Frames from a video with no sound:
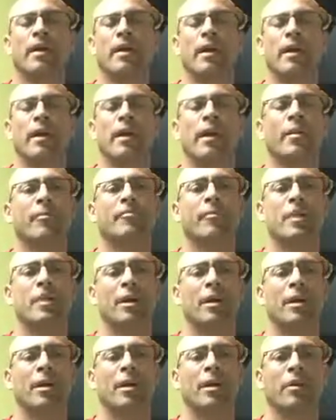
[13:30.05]

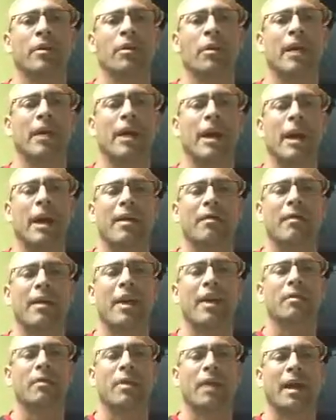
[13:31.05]
The one
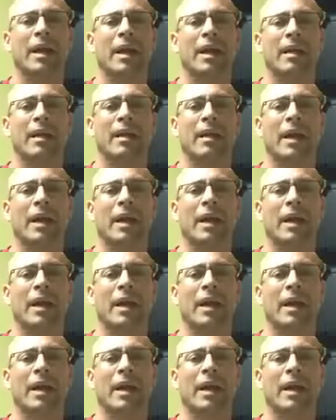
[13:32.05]
caveat we get into